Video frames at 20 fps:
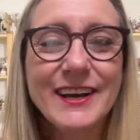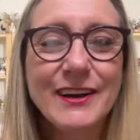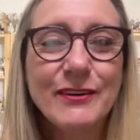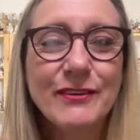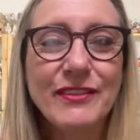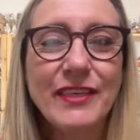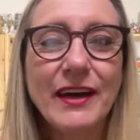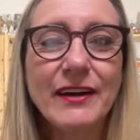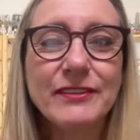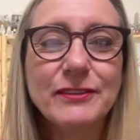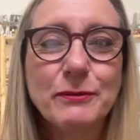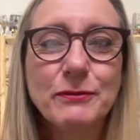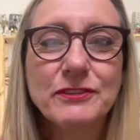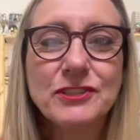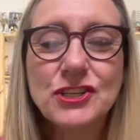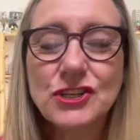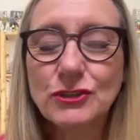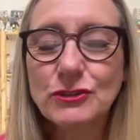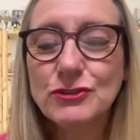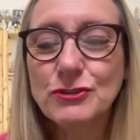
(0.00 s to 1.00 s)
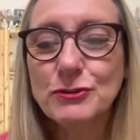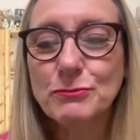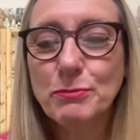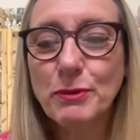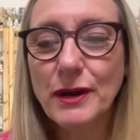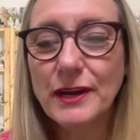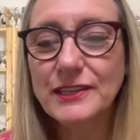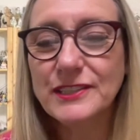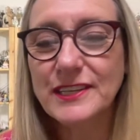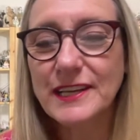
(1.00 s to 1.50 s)
without the children
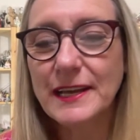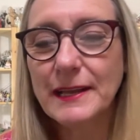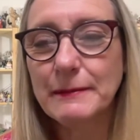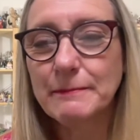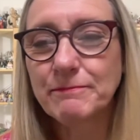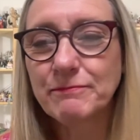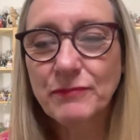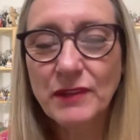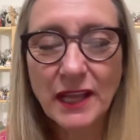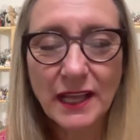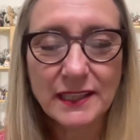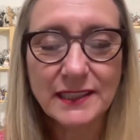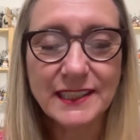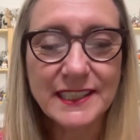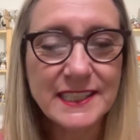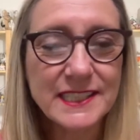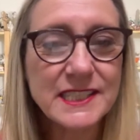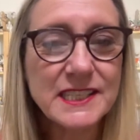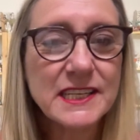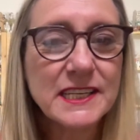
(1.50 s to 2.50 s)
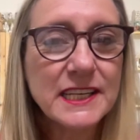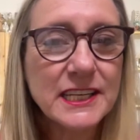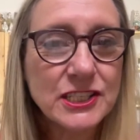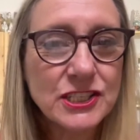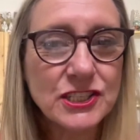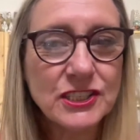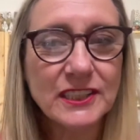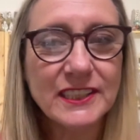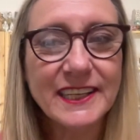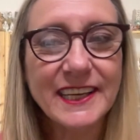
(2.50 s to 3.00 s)
present, at least
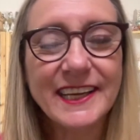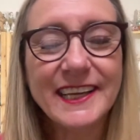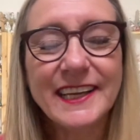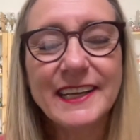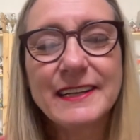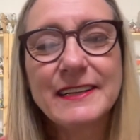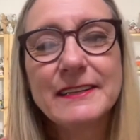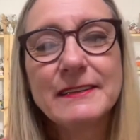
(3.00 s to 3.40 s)
initially,